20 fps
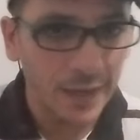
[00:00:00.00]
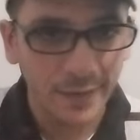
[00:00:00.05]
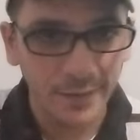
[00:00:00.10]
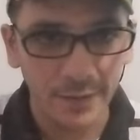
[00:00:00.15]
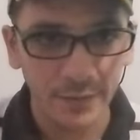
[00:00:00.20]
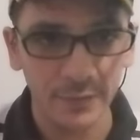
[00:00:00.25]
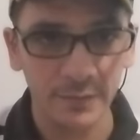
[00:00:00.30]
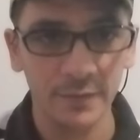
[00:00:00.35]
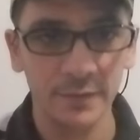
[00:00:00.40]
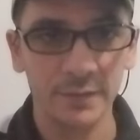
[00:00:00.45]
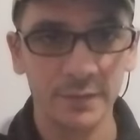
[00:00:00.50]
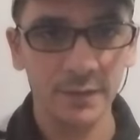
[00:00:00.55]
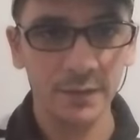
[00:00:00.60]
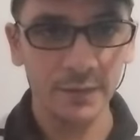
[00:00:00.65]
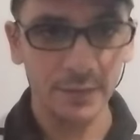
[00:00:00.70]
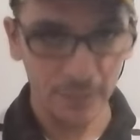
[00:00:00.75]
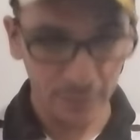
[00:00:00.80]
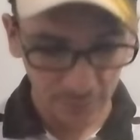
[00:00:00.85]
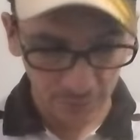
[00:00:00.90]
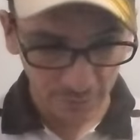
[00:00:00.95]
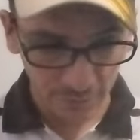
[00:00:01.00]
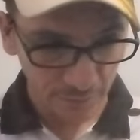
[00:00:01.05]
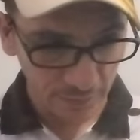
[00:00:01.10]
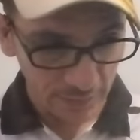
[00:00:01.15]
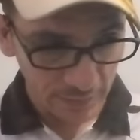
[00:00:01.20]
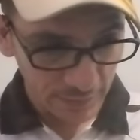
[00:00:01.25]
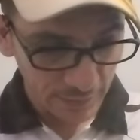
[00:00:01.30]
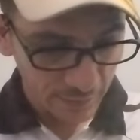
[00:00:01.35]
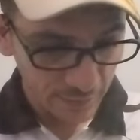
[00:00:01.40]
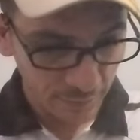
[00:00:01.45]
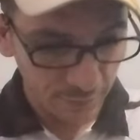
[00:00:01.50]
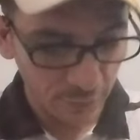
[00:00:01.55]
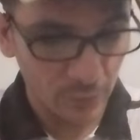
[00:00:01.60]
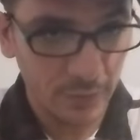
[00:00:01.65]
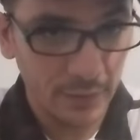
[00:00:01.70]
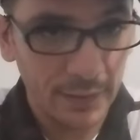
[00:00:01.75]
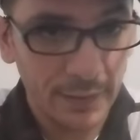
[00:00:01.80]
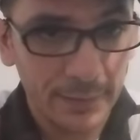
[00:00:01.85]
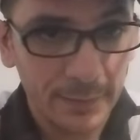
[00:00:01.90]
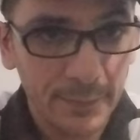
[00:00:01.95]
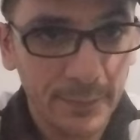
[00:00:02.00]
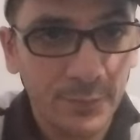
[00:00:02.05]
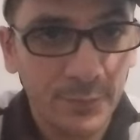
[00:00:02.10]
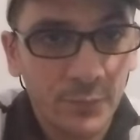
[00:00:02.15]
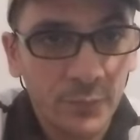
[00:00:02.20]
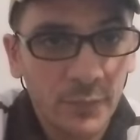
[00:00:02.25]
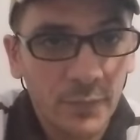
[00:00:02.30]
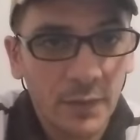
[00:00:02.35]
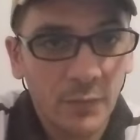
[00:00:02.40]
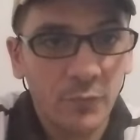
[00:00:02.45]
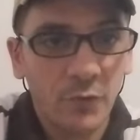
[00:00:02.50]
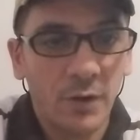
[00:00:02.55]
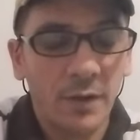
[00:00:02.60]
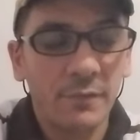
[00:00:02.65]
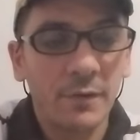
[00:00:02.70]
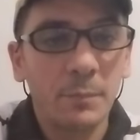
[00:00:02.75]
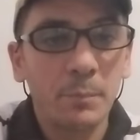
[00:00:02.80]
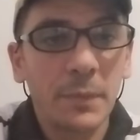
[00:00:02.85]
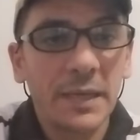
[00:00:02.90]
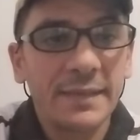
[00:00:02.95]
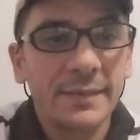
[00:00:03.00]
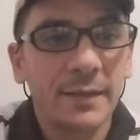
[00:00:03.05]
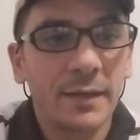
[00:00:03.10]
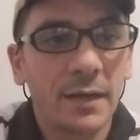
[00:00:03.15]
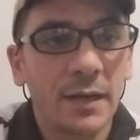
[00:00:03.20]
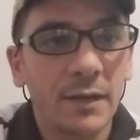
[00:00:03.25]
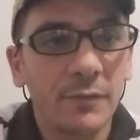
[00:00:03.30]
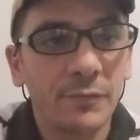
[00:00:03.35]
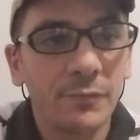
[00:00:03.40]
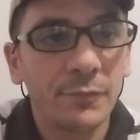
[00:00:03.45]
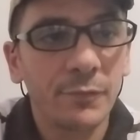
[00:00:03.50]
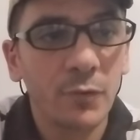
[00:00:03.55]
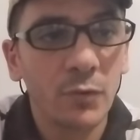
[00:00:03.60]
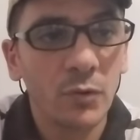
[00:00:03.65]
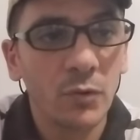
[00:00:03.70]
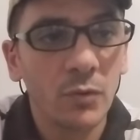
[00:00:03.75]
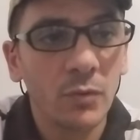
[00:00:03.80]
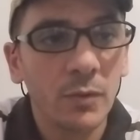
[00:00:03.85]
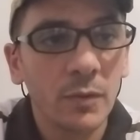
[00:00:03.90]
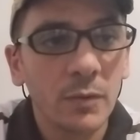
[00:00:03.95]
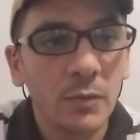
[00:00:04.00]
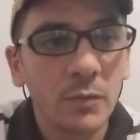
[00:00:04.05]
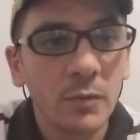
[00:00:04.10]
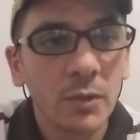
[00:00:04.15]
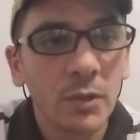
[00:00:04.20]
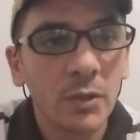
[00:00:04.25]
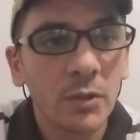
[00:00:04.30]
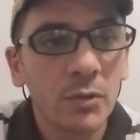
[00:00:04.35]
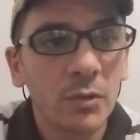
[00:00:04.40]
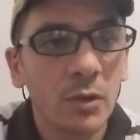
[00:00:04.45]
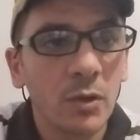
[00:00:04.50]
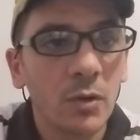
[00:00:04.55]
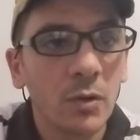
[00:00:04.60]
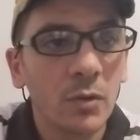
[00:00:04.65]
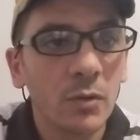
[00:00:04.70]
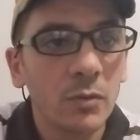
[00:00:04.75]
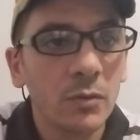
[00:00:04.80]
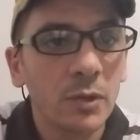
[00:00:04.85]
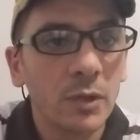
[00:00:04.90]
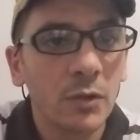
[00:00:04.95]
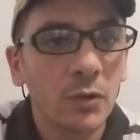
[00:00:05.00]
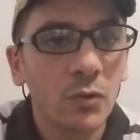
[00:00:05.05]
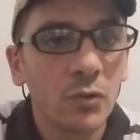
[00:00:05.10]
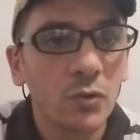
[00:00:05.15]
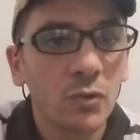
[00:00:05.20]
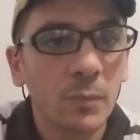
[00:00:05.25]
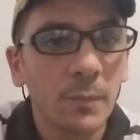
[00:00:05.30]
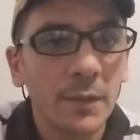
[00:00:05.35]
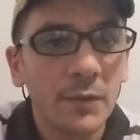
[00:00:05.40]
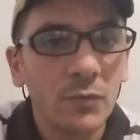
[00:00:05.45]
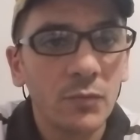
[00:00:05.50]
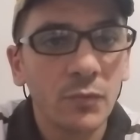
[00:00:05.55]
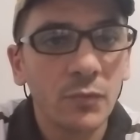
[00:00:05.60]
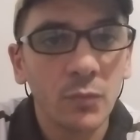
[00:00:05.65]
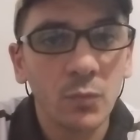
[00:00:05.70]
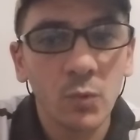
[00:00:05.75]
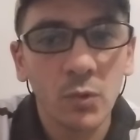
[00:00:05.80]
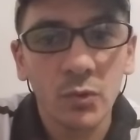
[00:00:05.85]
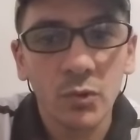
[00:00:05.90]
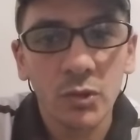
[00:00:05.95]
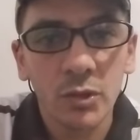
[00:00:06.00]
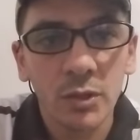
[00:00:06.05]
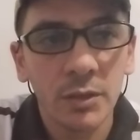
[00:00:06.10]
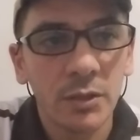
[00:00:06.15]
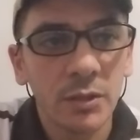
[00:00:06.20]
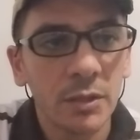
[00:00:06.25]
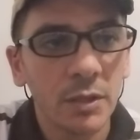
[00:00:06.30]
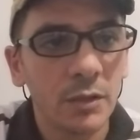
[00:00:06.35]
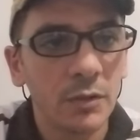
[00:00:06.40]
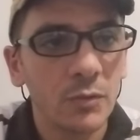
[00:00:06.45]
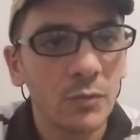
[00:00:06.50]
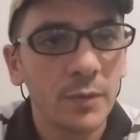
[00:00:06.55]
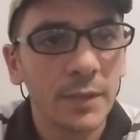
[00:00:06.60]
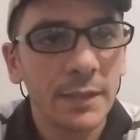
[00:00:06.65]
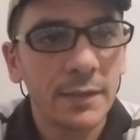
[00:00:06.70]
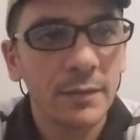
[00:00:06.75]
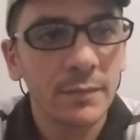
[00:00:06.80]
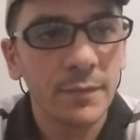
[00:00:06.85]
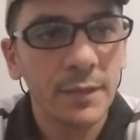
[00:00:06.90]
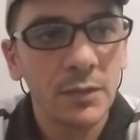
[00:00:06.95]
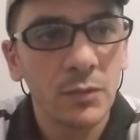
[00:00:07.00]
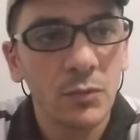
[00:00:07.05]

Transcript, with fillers: for that for a better life for you. So thank you so much for watching. See you next video. Bye.